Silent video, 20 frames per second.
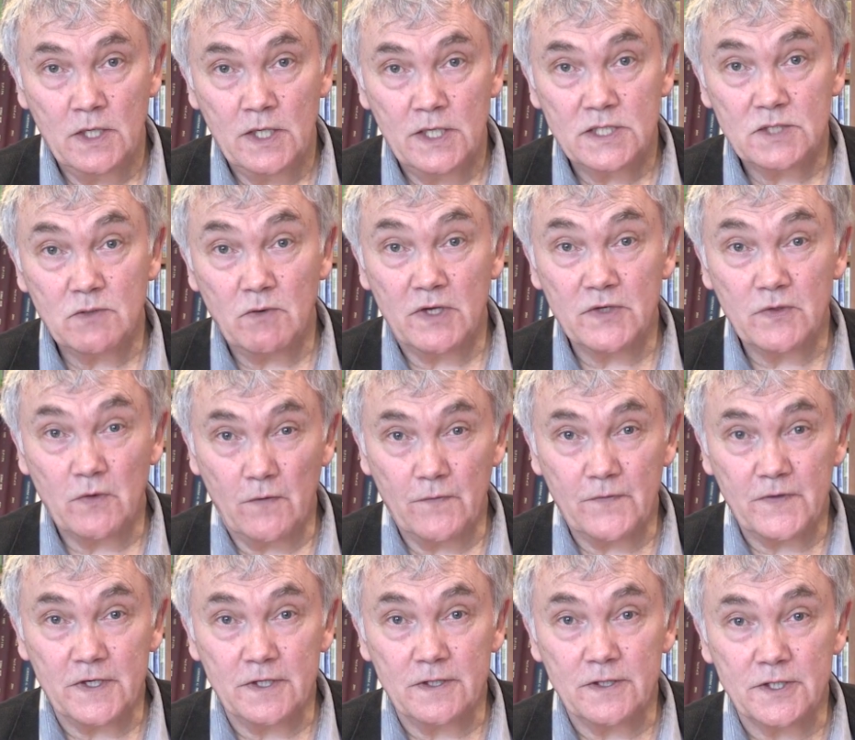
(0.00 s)
It's quite
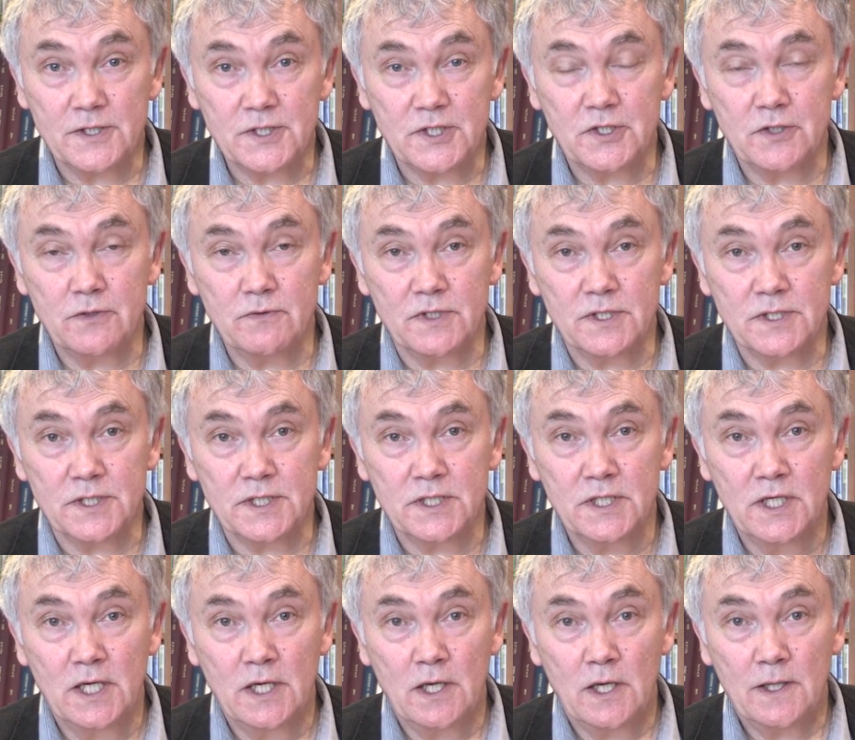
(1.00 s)
often that students
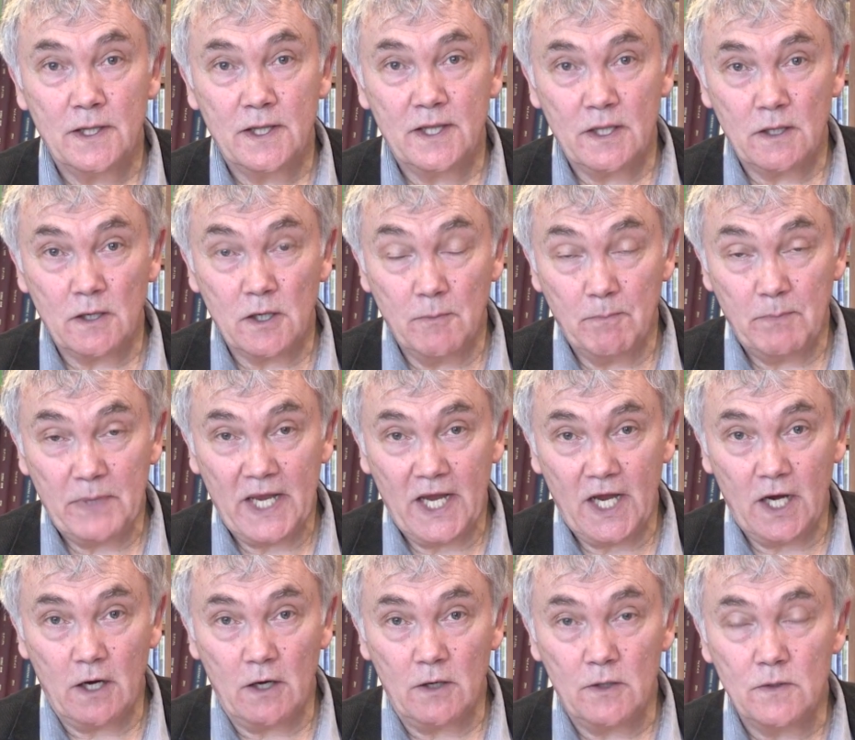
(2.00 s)

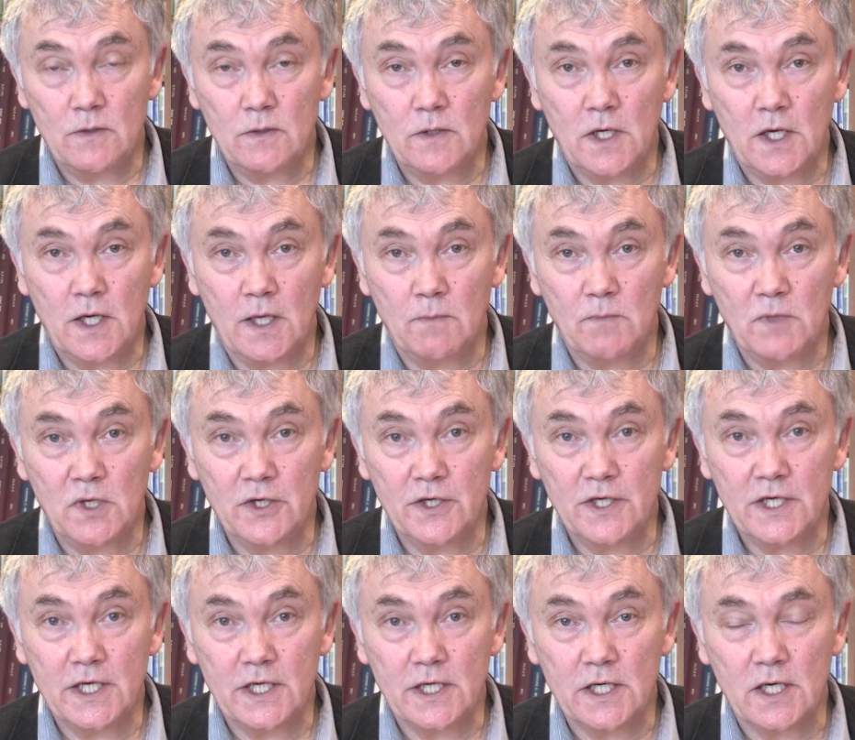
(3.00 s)
compare
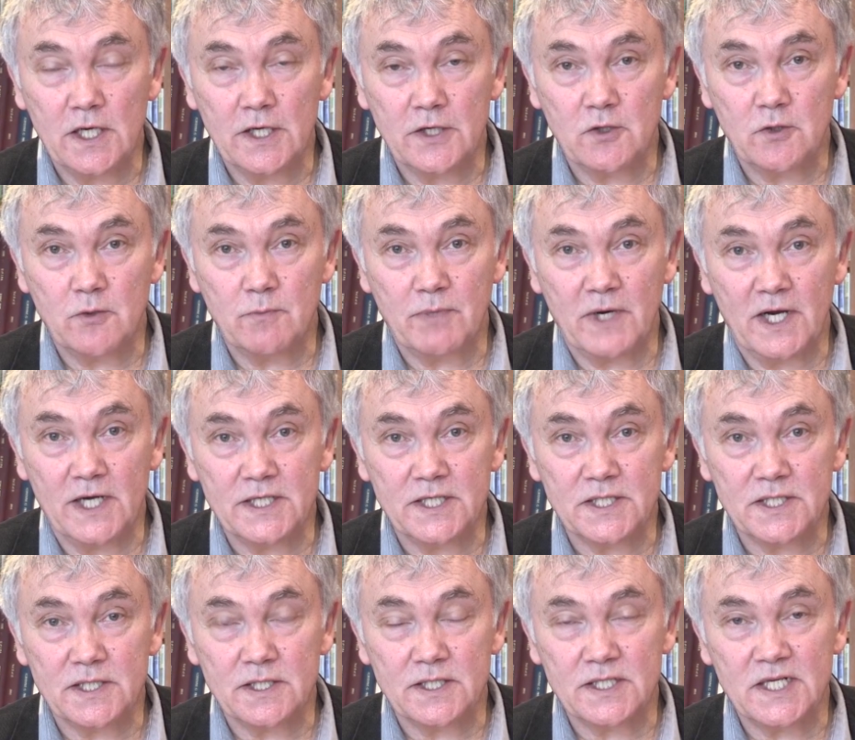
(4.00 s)
learning in clinical
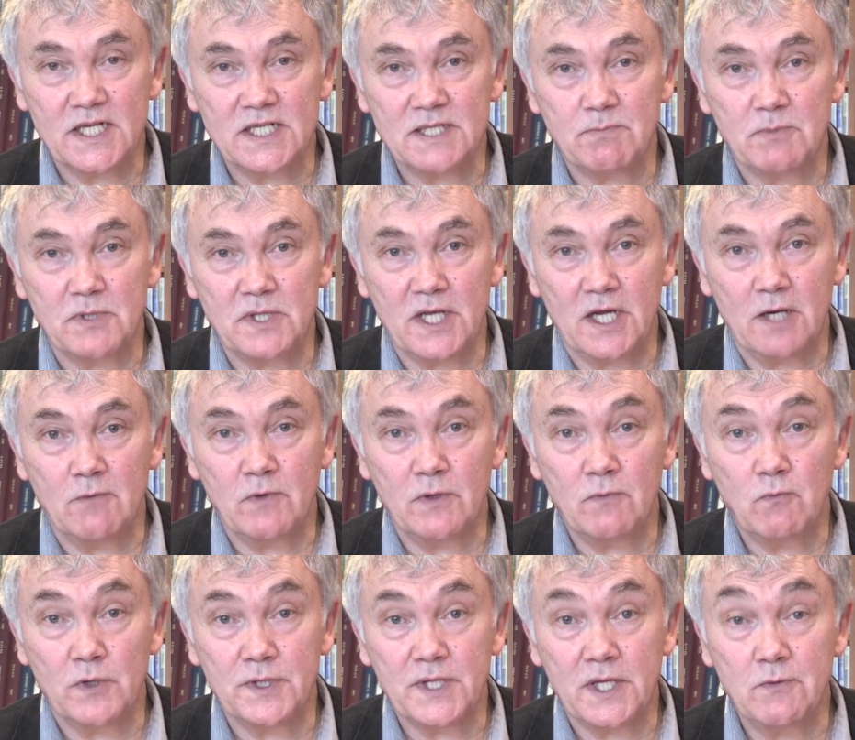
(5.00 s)
practice and assessment there
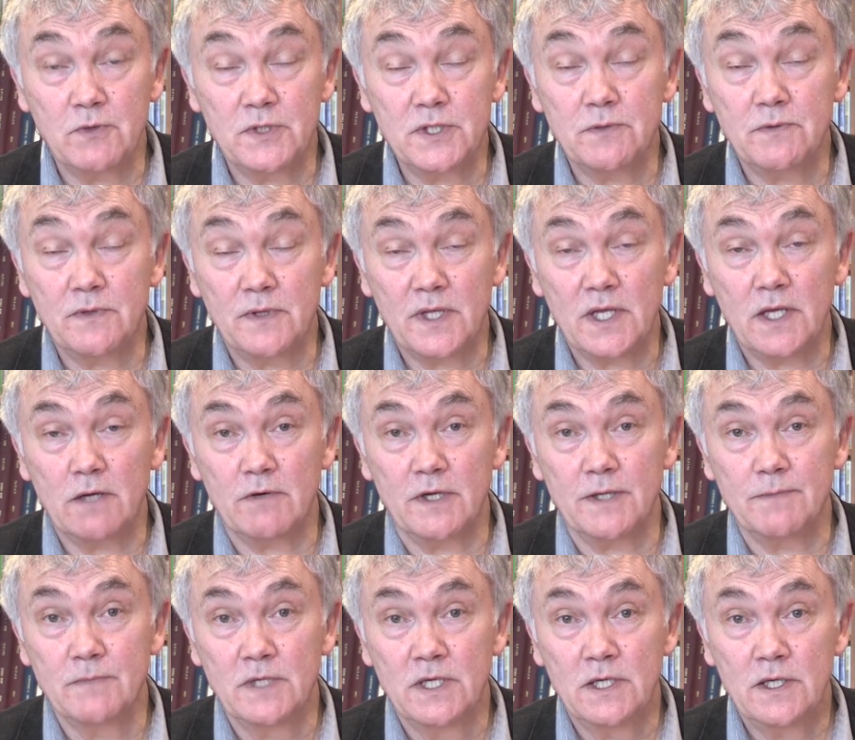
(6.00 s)
with what they would do in theory.
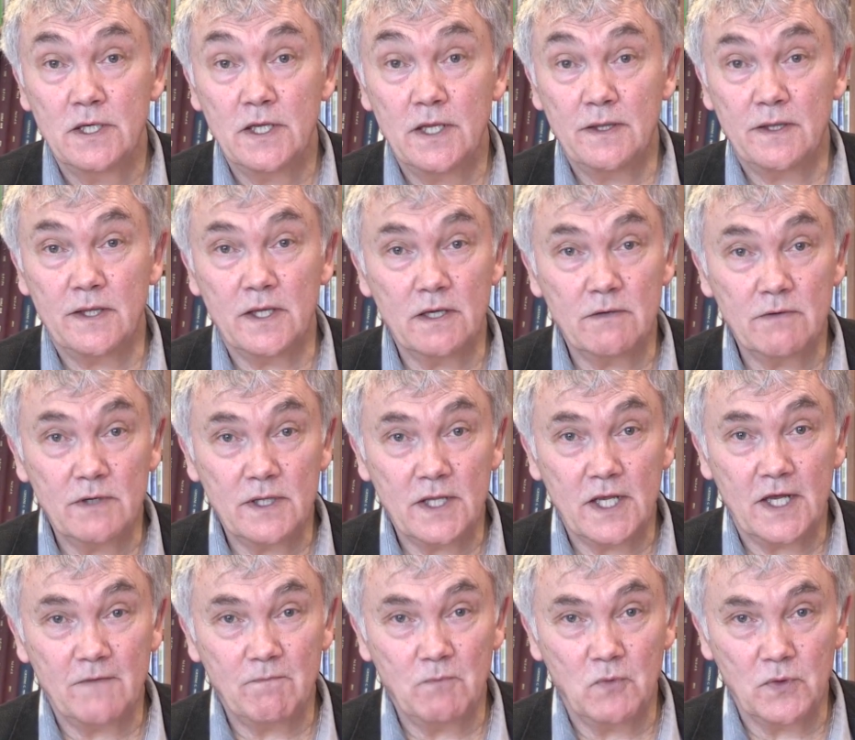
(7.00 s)
In theory, they
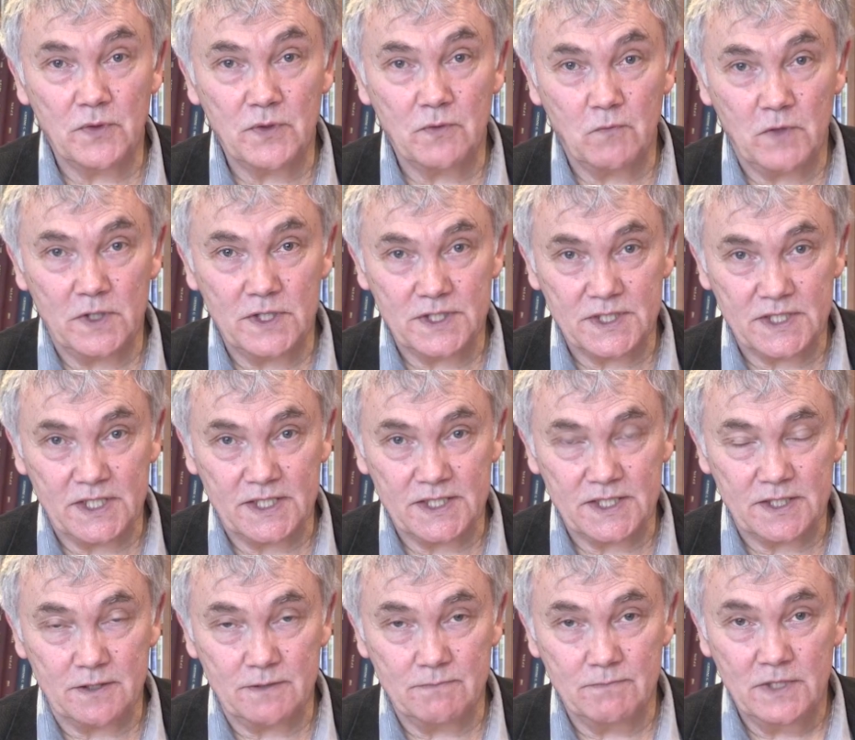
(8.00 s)
have more than one
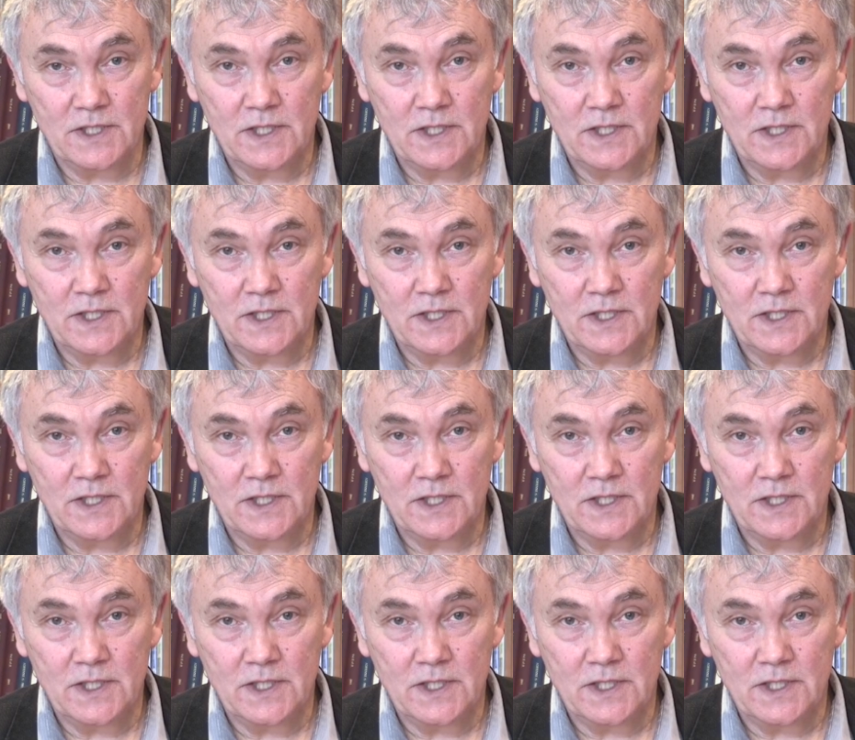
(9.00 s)
assessor.